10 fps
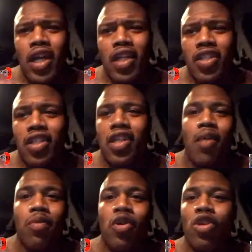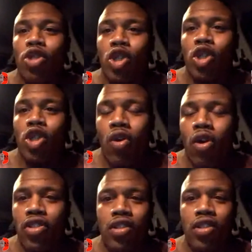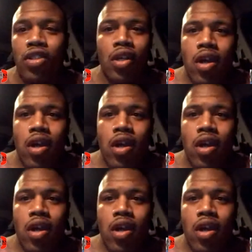did CZW Dojo Wars.